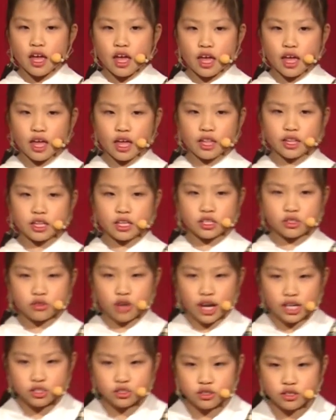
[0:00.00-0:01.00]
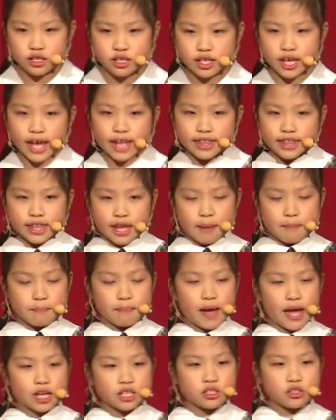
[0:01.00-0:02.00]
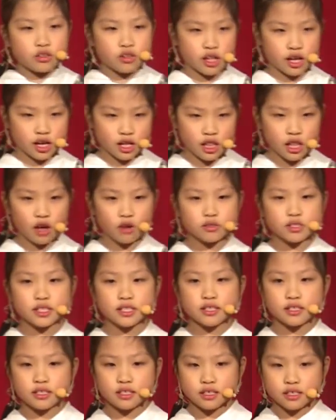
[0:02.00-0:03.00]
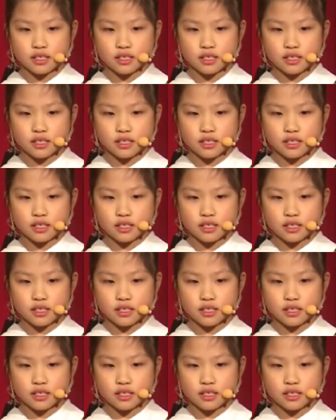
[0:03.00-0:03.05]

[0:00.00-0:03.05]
and he tried to get them back to their clothes.